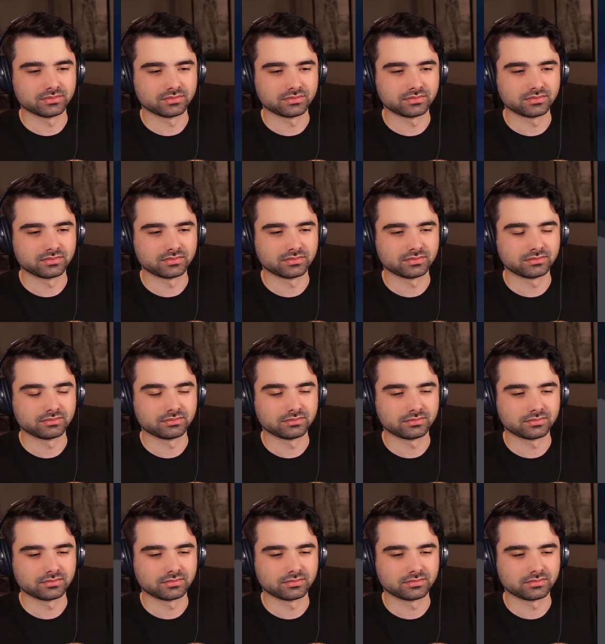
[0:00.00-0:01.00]

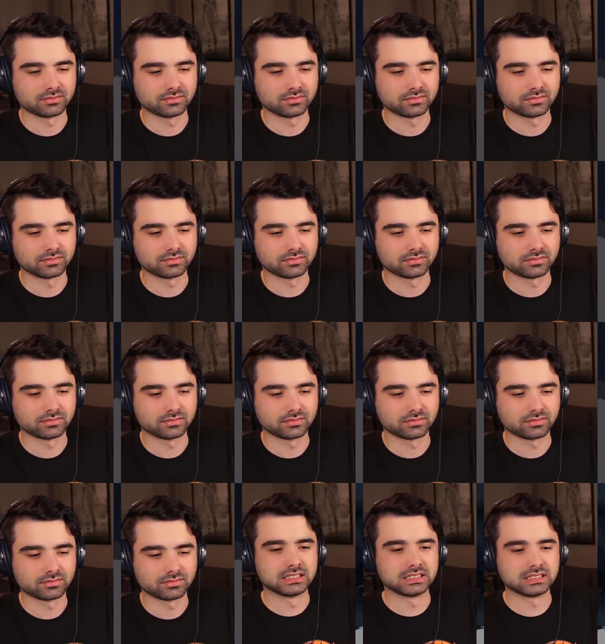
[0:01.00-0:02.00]

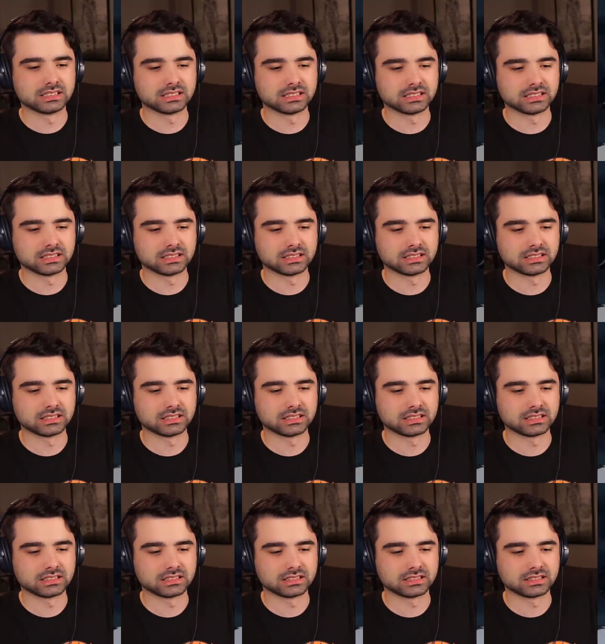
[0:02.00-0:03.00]

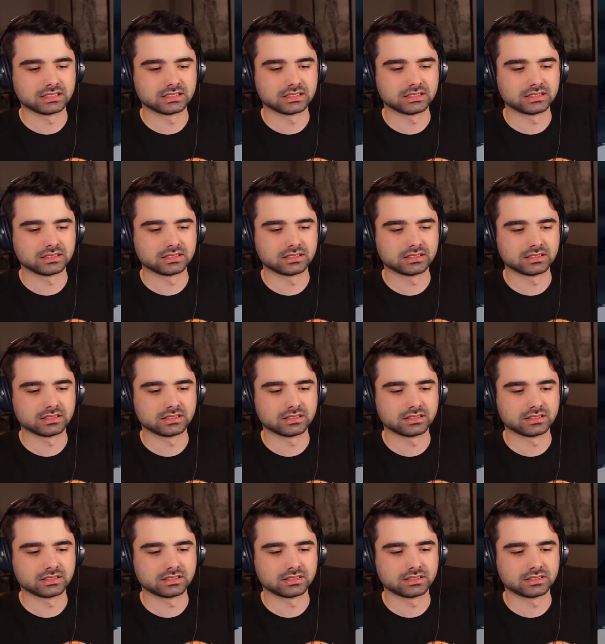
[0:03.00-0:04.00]

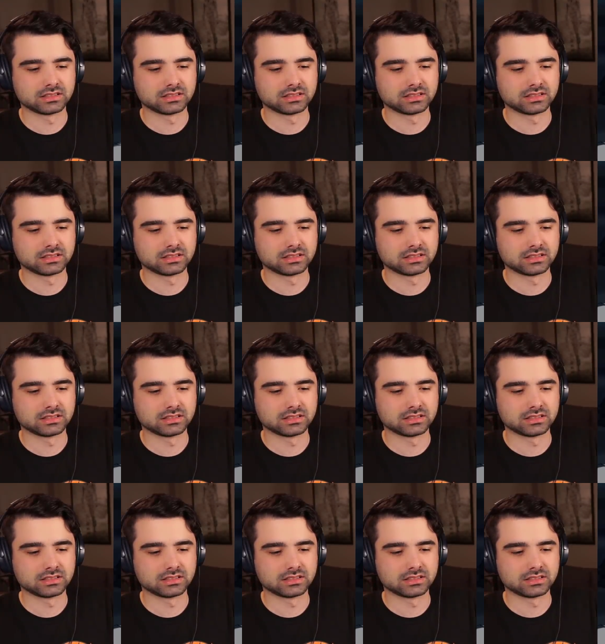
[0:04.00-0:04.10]
(no one is talking)